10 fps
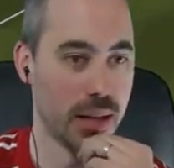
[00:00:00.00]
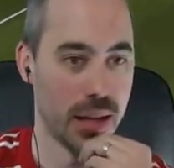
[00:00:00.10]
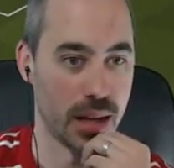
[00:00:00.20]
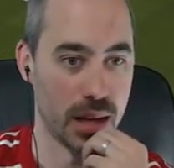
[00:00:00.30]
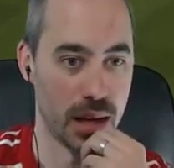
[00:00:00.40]

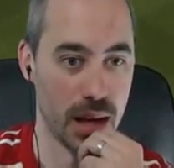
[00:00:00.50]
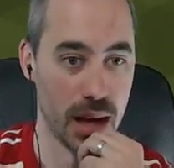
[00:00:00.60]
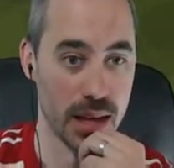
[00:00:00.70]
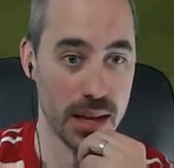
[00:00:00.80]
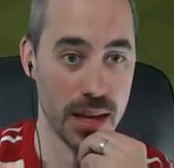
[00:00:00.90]

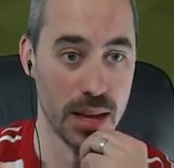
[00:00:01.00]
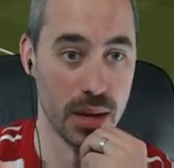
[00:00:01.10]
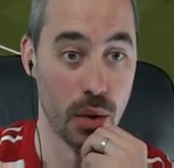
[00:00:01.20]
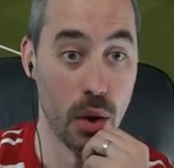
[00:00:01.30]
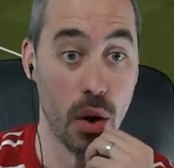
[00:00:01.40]
I...
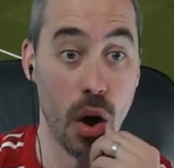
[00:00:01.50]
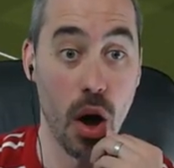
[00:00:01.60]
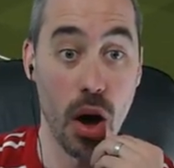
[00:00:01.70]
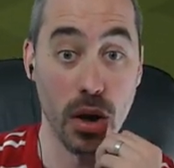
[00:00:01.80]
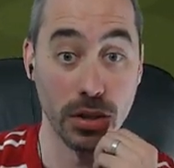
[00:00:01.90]

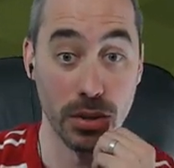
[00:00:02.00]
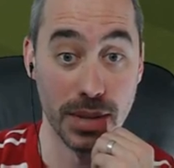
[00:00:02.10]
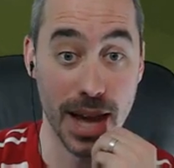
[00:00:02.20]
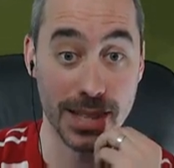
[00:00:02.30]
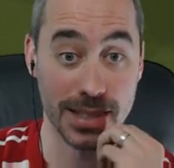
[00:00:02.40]
Oh,
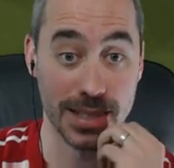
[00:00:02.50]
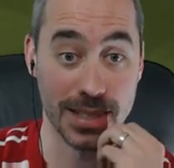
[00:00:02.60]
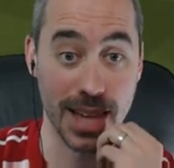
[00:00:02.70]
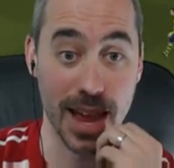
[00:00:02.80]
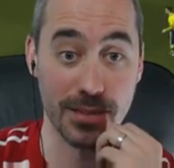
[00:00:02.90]
Lunetta
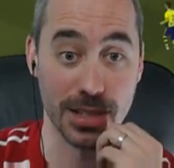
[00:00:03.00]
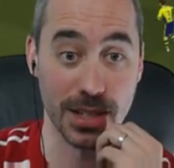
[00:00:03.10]
saves!